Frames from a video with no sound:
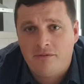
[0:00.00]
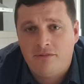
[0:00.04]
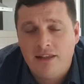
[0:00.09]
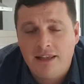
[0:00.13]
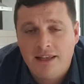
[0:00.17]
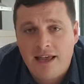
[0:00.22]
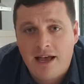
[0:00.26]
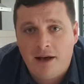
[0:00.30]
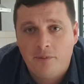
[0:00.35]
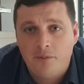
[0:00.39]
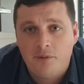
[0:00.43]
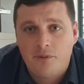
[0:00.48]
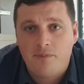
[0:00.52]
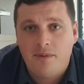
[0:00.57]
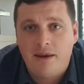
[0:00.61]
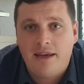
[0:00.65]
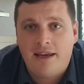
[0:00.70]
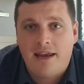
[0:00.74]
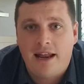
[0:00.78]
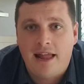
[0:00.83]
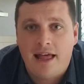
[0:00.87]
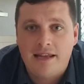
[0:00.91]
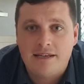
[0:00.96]
It really helps
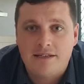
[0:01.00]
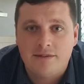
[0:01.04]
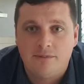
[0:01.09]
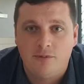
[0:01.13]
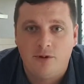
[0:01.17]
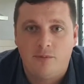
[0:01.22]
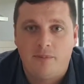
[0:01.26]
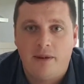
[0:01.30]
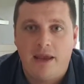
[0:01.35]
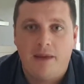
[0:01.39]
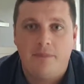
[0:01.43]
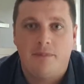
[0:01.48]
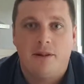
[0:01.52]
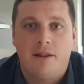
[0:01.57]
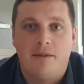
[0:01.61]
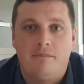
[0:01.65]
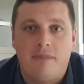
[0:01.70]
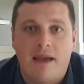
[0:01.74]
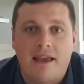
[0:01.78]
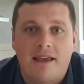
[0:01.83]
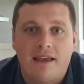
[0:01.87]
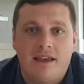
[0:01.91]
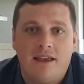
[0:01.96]
me get out to more people
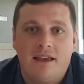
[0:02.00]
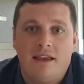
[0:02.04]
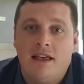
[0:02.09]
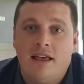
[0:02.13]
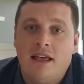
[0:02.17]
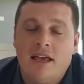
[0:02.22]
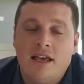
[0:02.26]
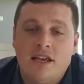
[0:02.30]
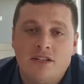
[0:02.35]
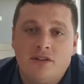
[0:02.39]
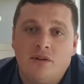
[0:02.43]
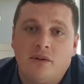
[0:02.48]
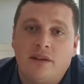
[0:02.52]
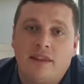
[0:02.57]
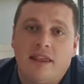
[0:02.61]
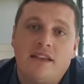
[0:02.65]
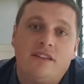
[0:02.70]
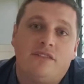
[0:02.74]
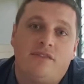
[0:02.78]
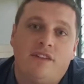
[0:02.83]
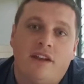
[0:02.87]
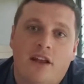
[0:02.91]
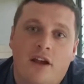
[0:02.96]
and make doing
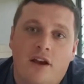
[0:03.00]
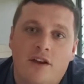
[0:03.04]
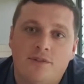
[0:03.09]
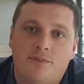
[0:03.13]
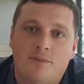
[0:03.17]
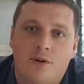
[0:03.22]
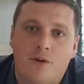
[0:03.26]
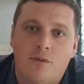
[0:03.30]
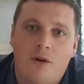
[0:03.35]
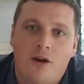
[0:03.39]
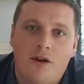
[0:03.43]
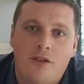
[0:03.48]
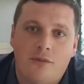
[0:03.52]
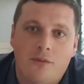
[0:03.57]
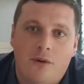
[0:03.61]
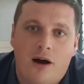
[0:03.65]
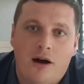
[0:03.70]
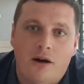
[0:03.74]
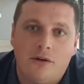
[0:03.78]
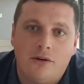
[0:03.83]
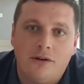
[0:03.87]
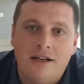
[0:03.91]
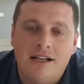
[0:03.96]
these videos more
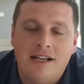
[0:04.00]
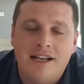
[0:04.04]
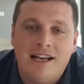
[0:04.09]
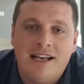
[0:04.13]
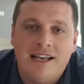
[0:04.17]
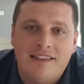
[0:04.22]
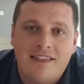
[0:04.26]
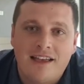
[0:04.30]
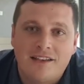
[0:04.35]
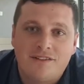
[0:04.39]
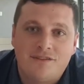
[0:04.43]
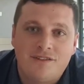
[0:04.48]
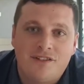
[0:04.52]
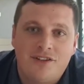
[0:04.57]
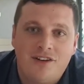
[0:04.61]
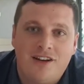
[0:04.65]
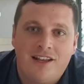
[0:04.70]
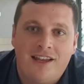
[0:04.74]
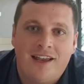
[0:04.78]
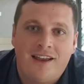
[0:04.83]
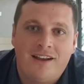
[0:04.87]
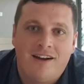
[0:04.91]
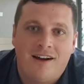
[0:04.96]
worthwhile. Thanks for
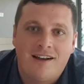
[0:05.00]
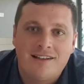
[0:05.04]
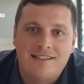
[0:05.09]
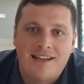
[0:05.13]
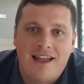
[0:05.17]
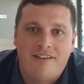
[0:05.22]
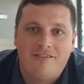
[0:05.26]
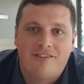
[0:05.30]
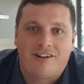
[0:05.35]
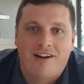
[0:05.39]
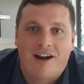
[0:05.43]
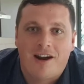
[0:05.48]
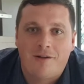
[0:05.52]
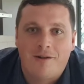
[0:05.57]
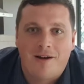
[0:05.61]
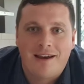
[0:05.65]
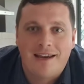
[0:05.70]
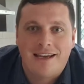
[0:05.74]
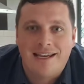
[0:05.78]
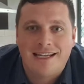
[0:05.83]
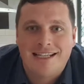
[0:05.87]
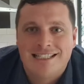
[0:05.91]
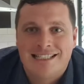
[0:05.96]
tuning in, guys, and have a great
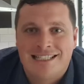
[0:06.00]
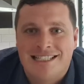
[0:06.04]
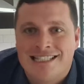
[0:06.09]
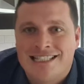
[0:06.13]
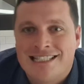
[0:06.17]
week.